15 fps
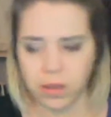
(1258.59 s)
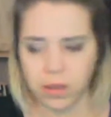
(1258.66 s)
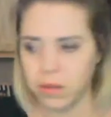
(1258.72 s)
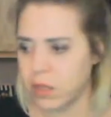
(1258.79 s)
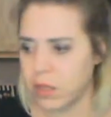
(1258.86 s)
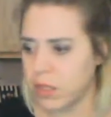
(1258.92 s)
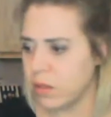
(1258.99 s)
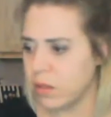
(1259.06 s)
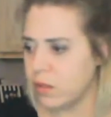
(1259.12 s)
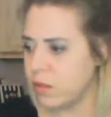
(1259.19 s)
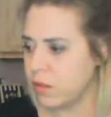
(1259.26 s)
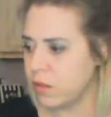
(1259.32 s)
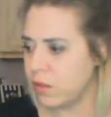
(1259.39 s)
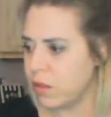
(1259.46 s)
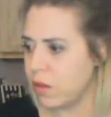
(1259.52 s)
Oh well,
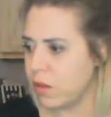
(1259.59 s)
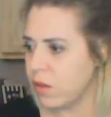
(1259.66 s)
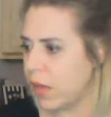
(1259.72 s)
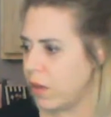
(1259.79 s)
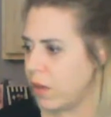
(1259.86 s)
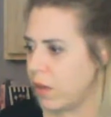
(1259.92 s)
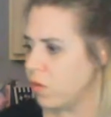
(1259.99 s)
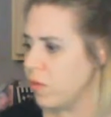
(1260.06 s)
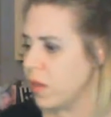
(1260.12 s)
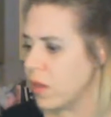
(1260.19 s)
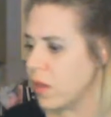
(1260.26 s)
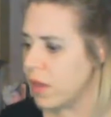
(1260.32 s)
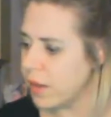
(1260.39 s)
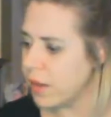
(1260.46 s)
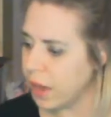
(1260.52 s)
okay, who am I
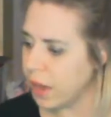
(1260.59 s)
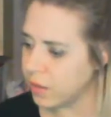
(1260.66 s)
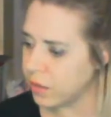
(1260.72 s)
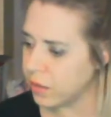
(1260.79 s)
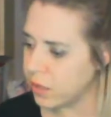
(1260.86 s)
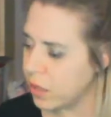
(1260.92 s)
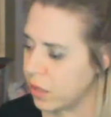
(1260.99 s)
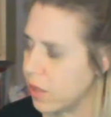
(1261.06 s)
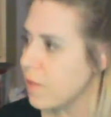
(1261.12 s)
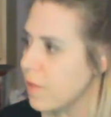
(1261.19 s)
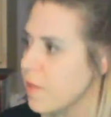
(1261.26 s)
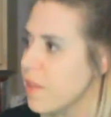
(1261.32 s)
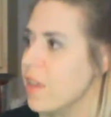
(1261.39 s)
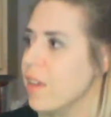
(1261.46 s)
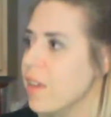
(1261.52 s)
calling next?
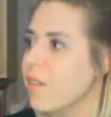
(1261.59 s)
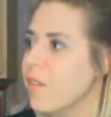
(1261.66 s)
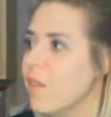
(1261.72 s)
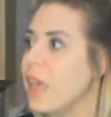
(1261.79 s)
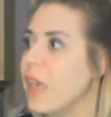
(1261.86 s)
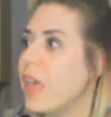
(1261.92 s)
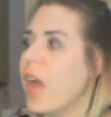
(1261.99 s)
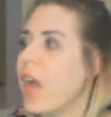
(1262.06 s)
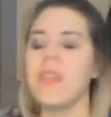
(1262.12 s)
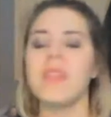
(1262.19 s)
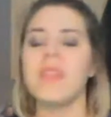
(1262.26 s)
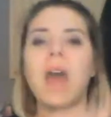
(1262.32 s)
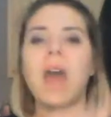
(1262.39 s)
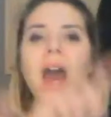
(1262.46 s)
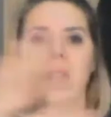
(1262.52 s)
Like,
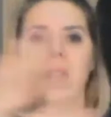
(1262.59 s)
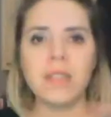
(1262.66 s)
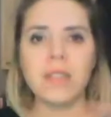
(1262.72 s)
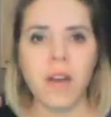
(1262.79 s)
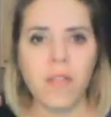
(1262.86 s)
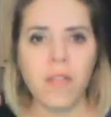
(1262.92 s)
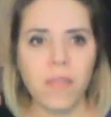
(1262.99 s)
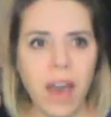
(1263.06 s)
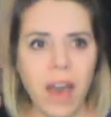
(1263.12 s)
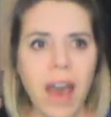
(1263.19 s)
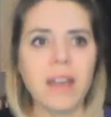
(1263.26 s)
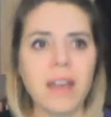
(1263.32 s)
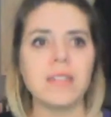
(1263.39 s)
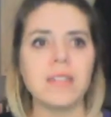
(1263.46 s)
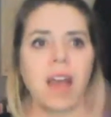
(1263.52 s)
that is how
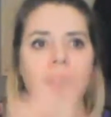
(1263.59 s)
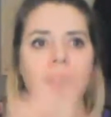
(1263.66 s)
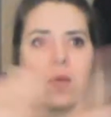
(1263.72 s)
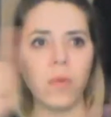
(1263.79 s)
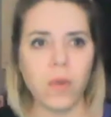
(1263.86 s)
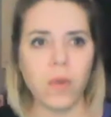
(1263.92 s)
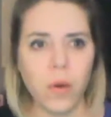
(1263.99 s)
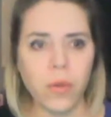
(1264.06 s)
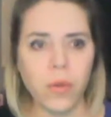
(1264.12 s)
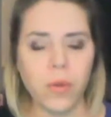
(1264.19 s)
fast I will go through